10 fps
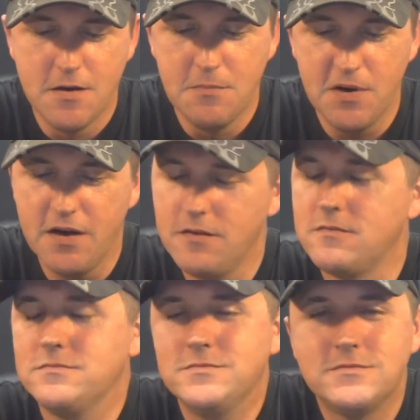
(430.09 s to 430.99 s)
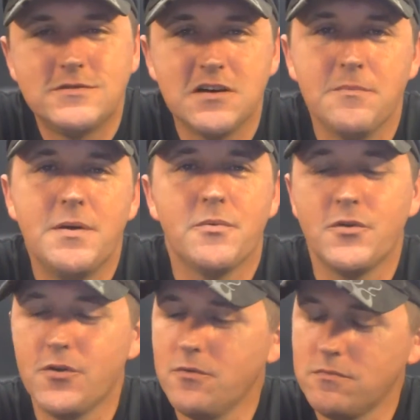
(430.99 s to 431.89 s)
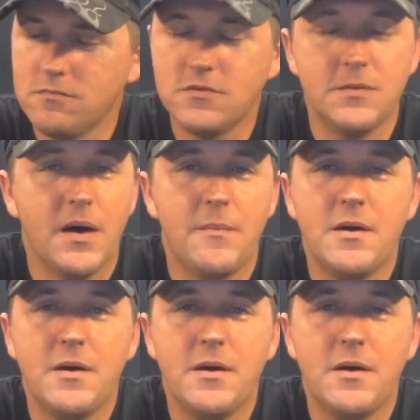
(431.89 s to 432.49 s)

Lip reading: But some people do. It might